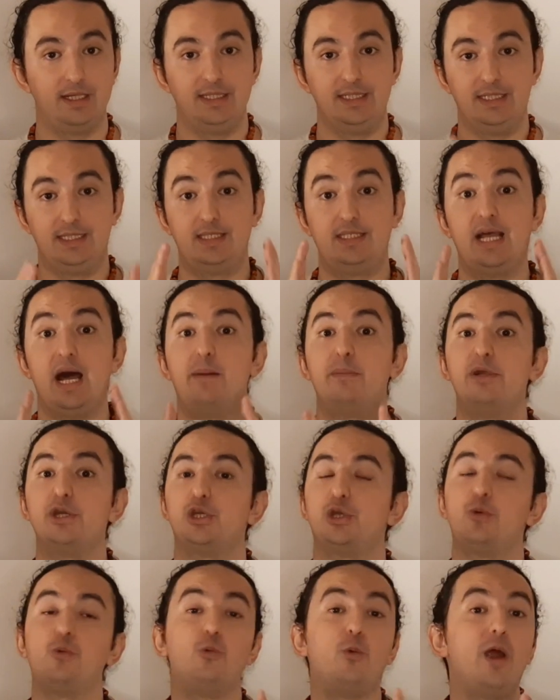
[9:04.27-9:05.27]

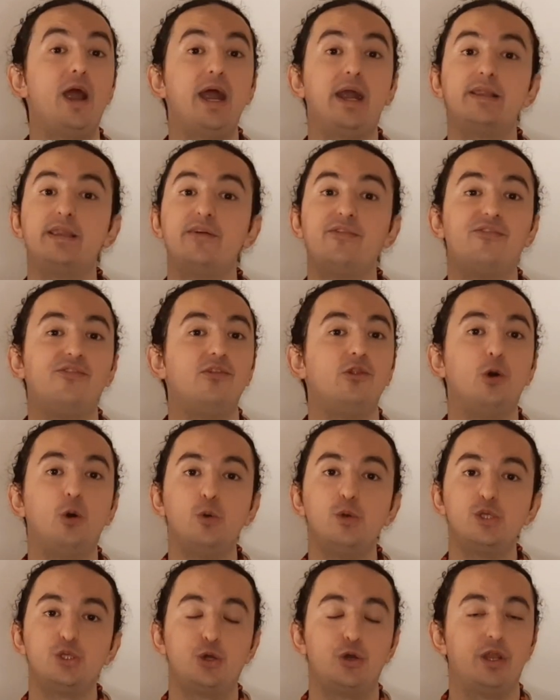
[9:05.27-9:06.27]
establish where the flow
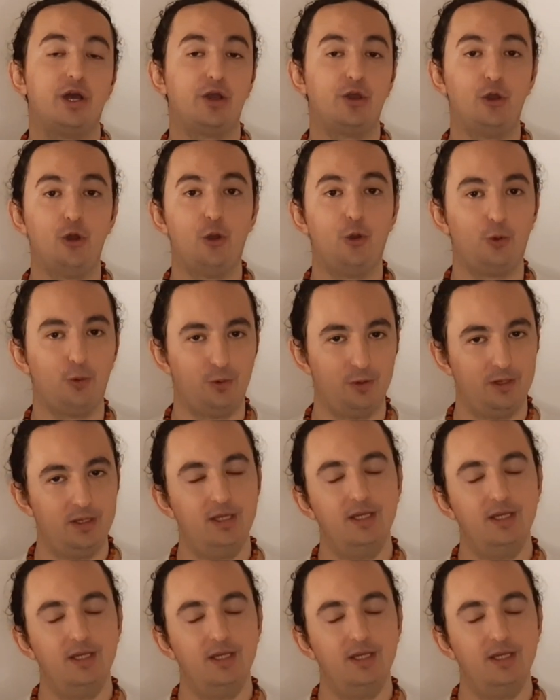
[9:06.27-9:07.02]
is gonna go.